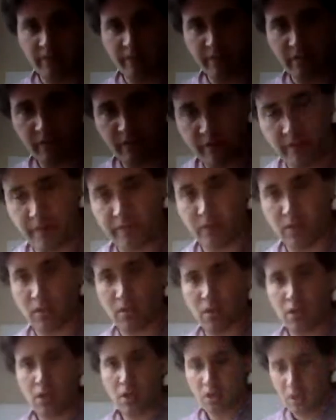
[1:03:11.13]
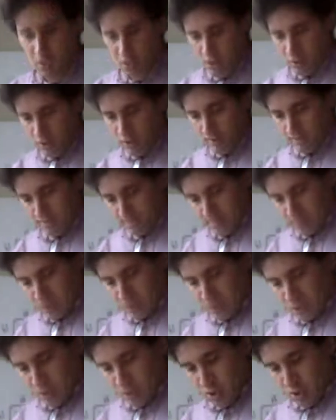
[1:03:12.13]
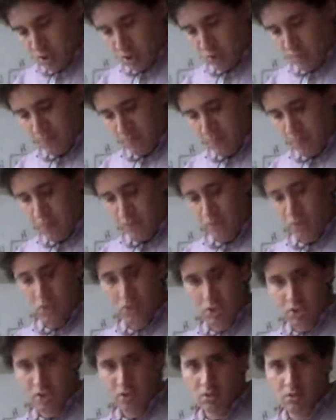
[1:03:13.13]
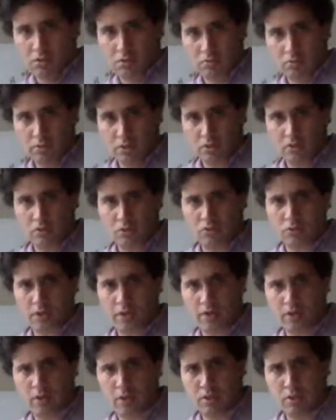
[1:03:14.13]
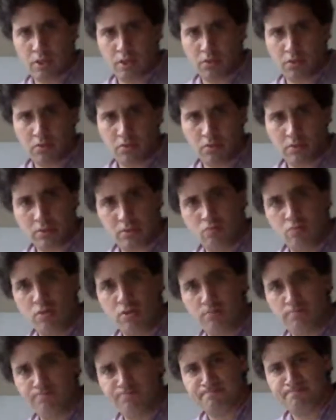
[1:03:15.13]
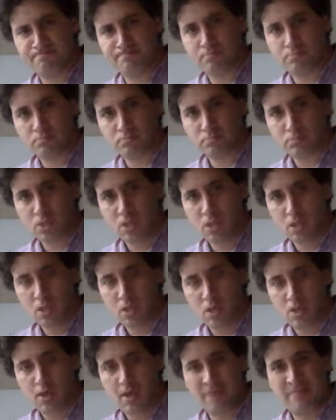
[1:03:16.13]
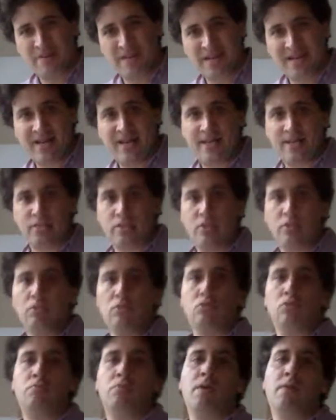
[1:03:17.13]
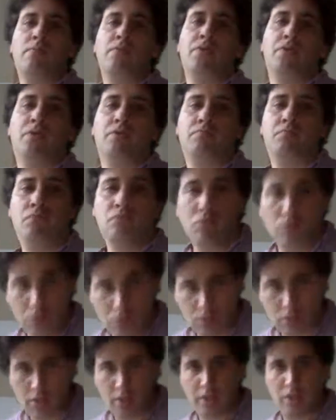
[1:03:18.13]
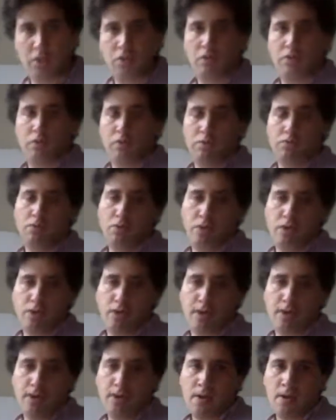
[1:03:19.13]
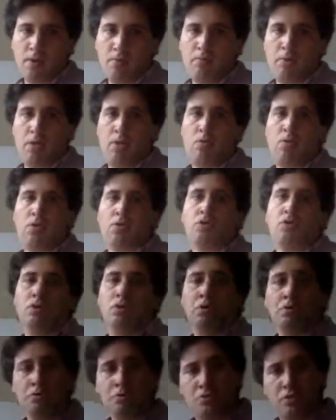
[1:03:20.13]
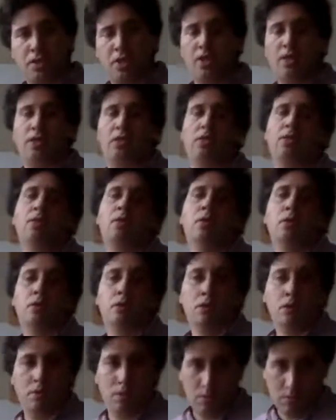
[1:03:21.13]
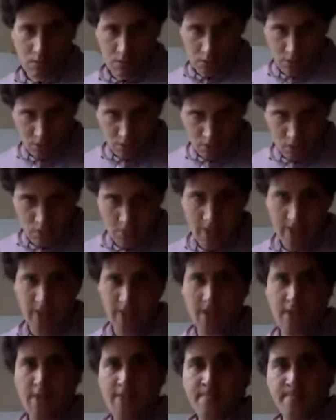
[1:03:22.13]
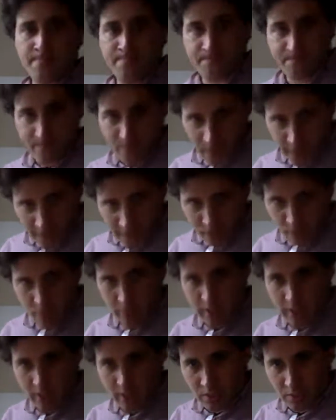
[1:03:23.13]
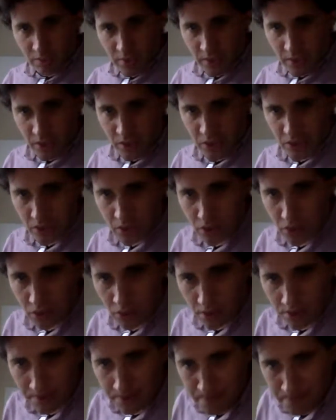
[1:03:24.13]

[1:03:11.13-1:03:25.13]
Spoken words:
50-50. Okay, so there's a single mixed strategy Nash equilibrium. I'm not asking you to be able to compute those Nash equilibria, but I want you to understand it in the way like what I explained just here.